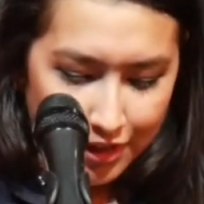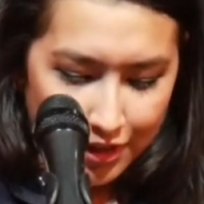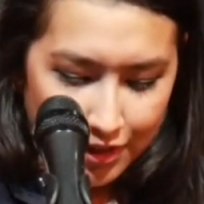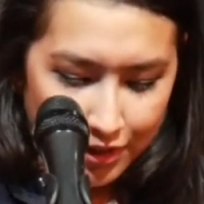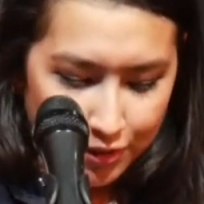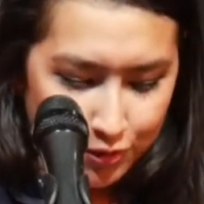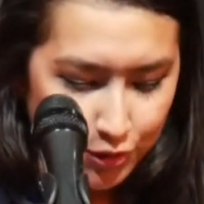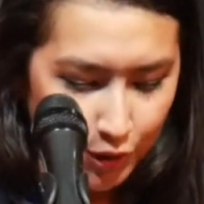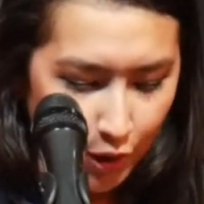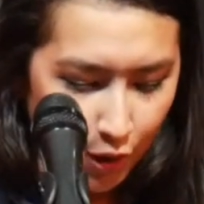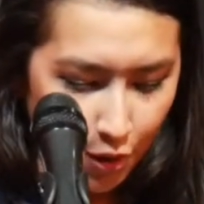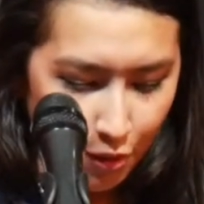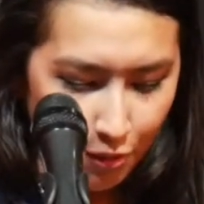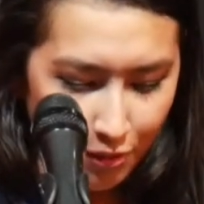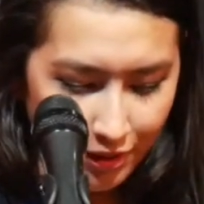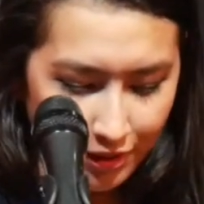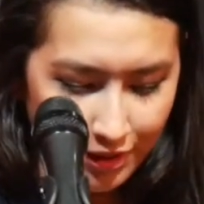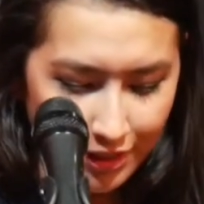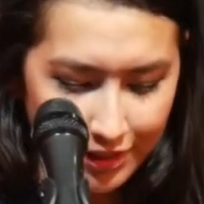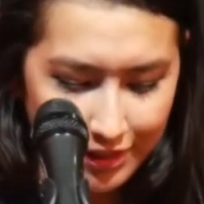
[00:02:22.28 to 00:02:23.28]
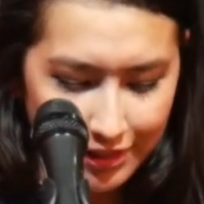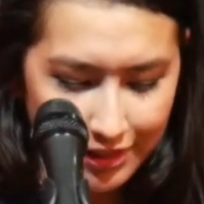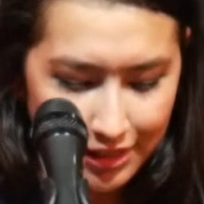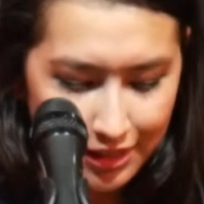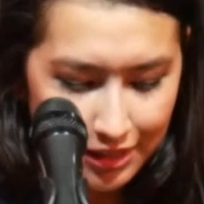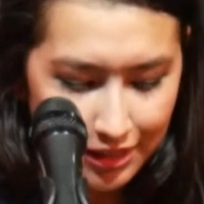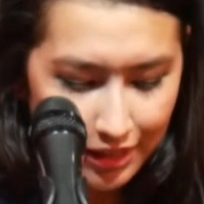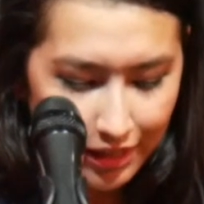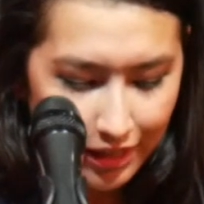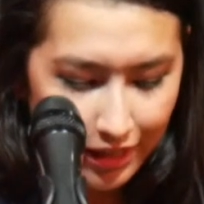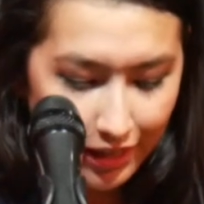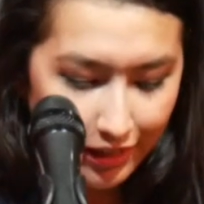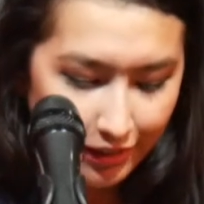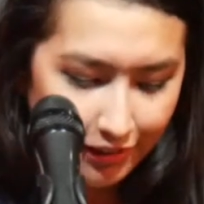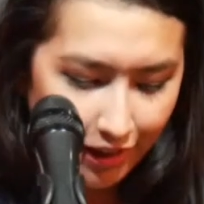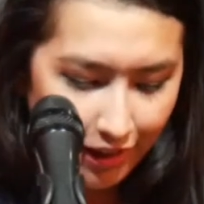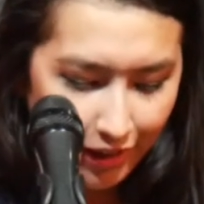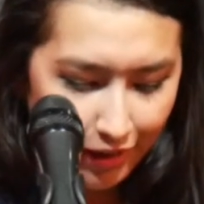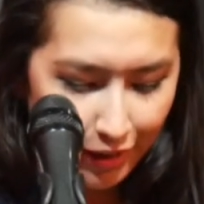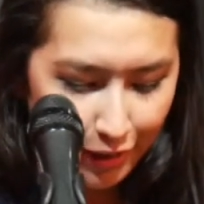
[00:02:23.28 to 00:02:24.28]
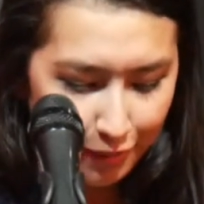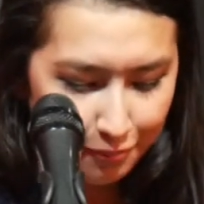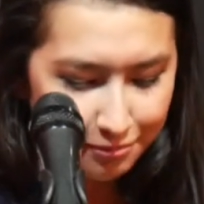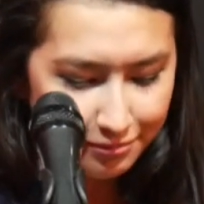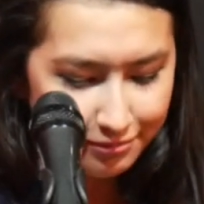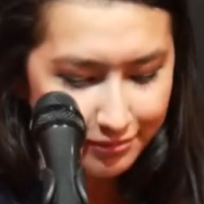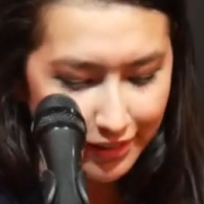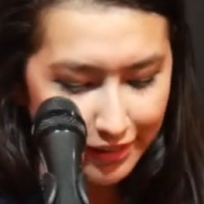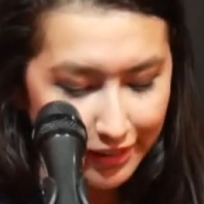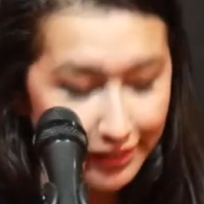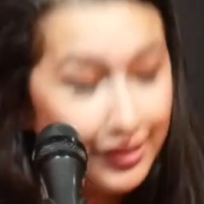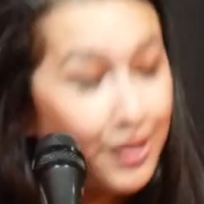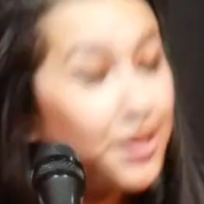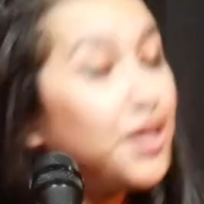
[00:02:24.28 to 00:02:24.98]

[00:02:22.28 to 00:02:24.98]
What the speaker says: So, the